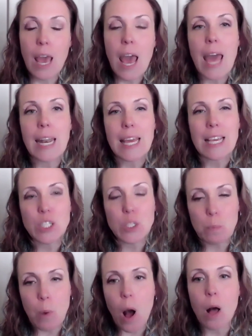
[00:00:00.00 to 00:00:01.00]
And a
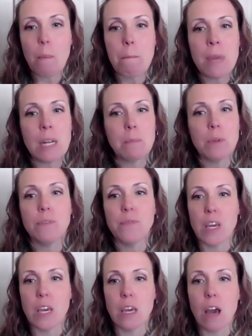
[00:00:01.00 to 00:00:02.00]
small minimal
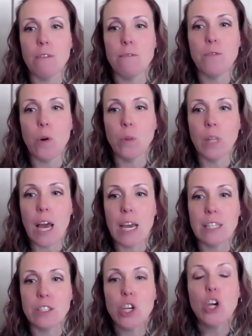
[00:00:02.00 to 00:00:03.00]
fee on phone
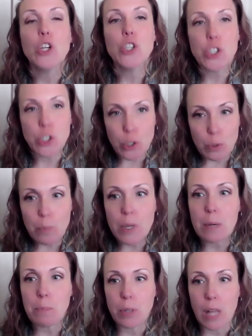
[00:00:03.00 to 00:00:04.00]
lines should
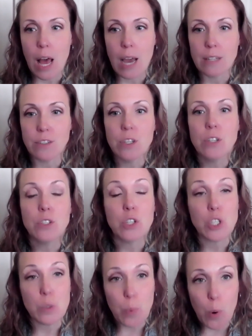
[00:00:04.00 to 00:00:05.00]
be applied
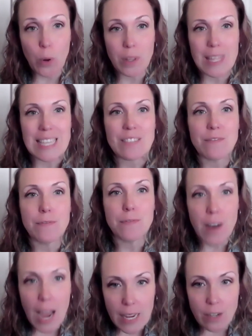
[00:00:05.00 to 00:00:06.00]
to support these
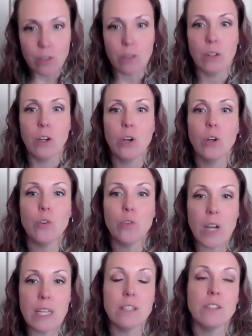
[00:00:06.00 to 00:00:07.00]
vital
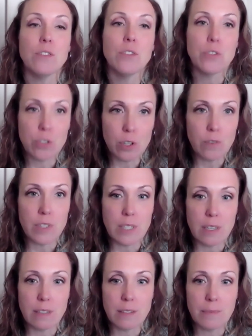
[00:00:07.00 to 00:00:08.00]
crisis
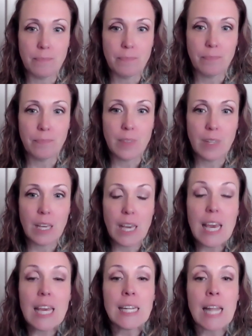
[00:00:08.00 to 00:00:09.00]
services.
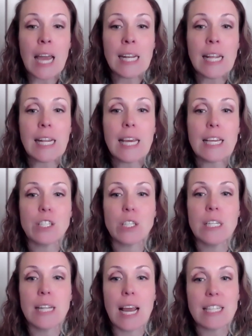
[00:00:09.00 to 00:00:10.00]
988 is
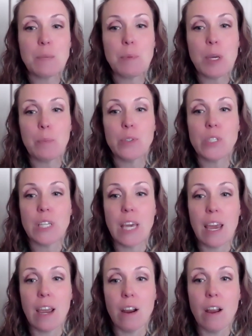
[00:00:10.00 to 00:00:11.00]
connecting people to
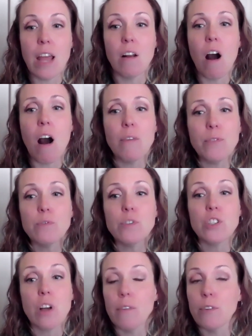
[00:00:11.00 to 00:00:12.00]
care and often
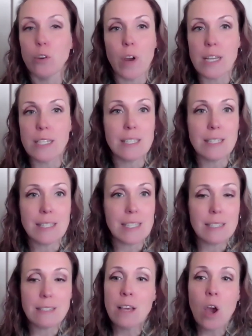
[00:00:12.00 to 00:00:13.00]
resolving
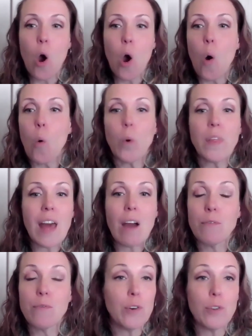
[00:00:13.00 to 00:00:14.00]
crises
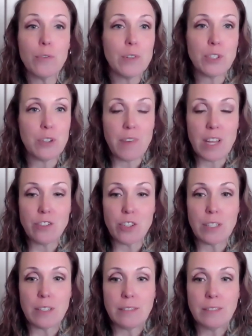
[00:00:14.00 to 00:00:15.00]
without further
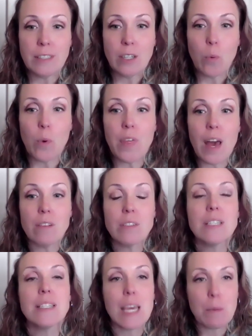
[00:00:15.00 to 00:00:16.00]
intervention.
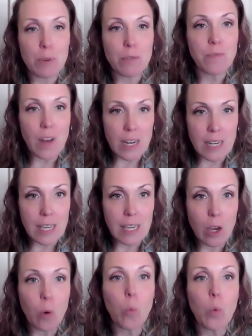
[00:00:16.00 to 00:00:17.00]
Without stable
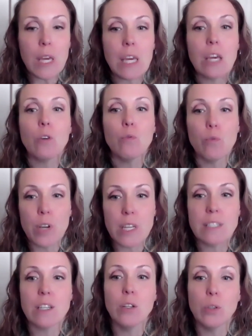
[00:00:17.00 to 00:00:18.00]
funding, we
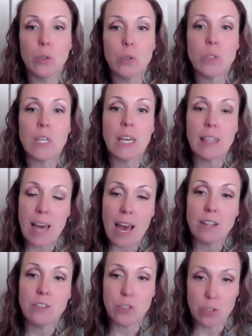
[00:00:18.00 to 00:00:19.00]
risk losing
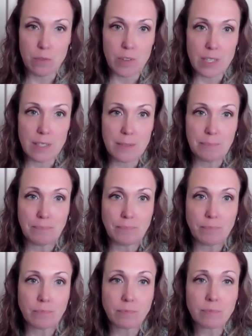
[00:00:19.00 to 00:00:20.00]
that service.
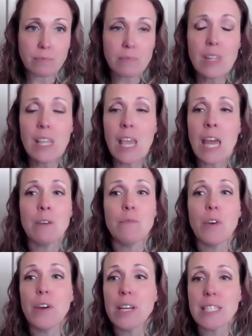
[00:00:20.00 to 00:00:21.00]
And
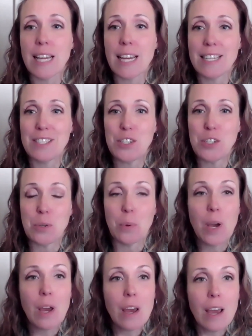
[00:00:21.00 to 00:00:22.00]
I'm very excited
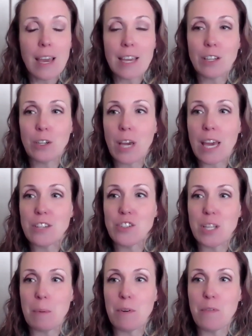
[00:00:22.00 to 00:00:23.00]
to engage
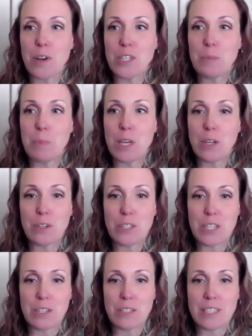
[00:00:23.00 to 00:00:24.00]
some of our
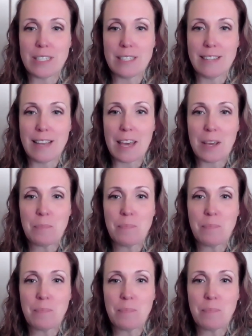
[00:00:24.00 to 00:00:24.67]
speakers here today.